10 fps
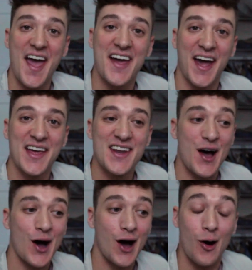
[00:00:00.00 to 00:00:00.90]
Hey again.
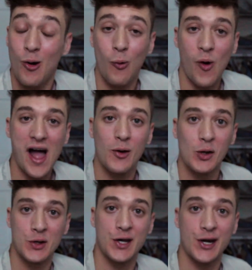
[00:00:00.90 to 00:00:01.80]
Wow,
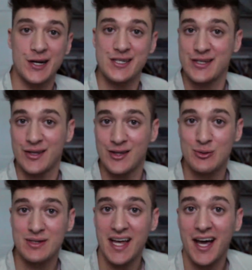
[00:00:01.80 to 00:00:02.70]
look at us.
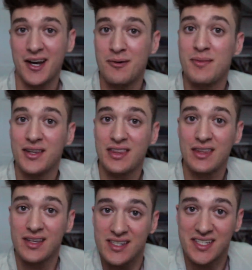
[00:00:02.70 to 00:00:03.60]
This was not a
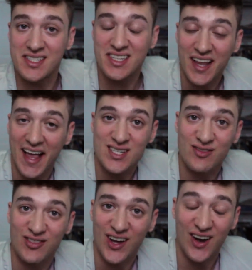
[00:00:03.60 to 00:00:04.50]
month since the
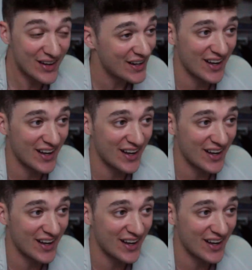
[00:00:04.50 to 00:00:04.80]
last vlog.